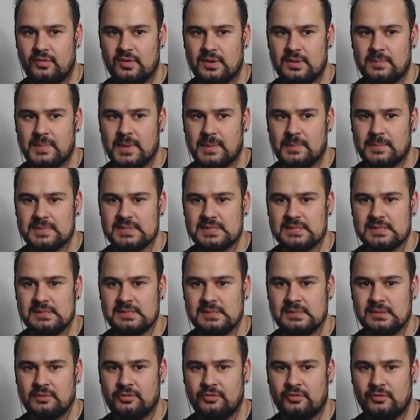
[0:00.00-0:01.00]
three numbers
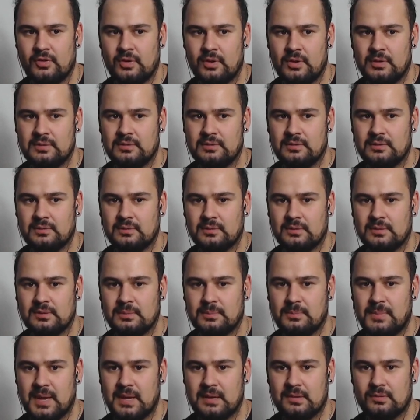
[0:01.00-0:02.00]
here in front.
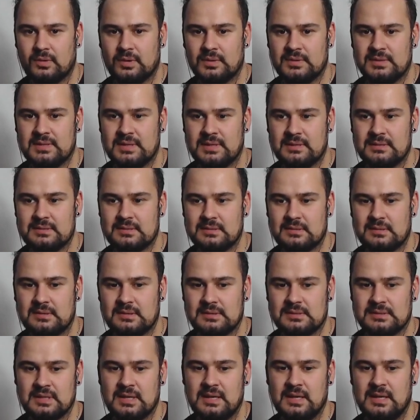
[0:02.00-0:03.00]
It's background
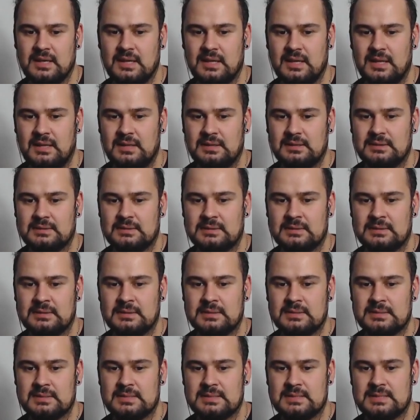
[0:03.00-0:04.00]
dancers.
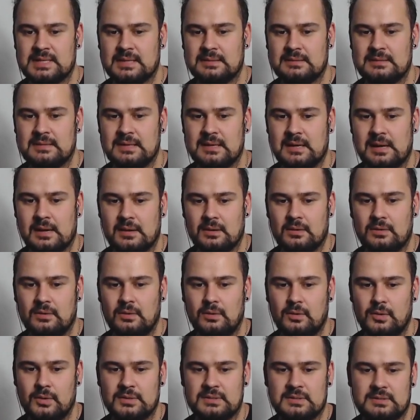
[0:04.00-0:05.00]
The setting
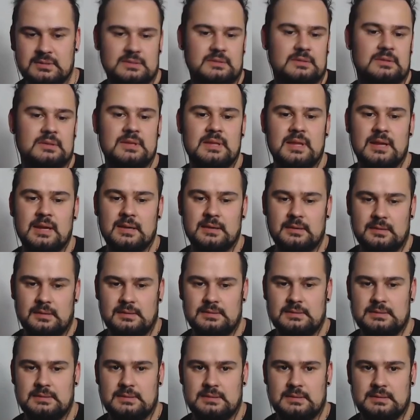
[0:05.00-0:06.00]
looks
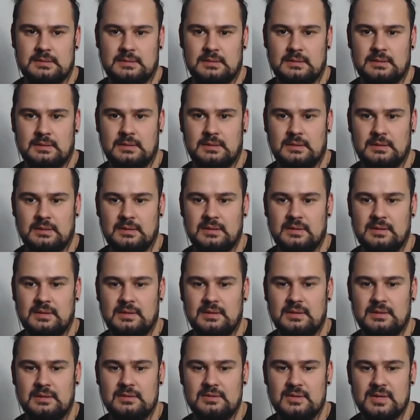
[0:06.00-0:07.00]
nice,
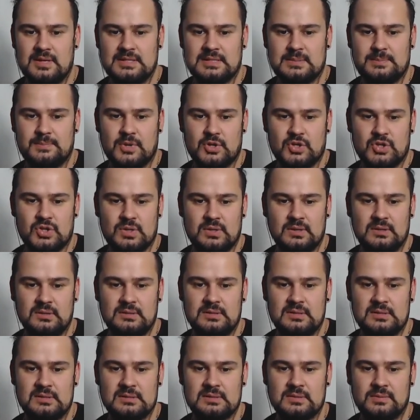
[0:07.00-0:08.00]

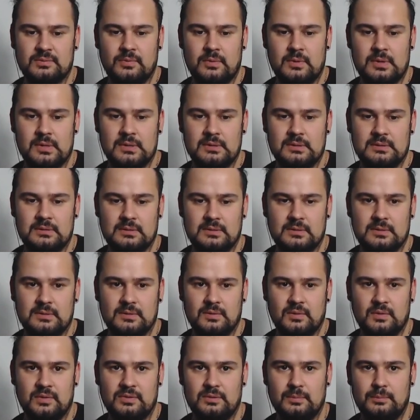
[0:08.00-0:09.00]
especially this one
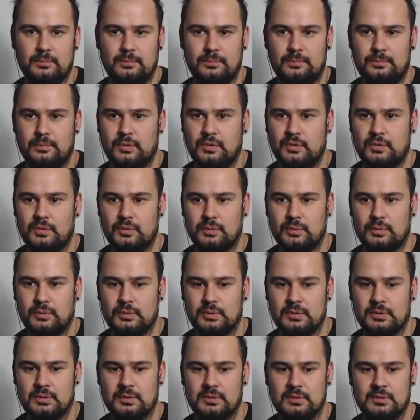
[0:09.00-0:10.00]
with the
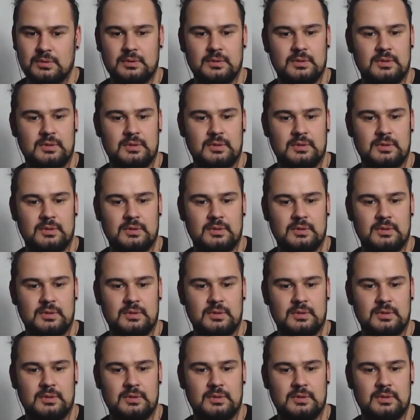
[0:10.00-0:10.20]
blue.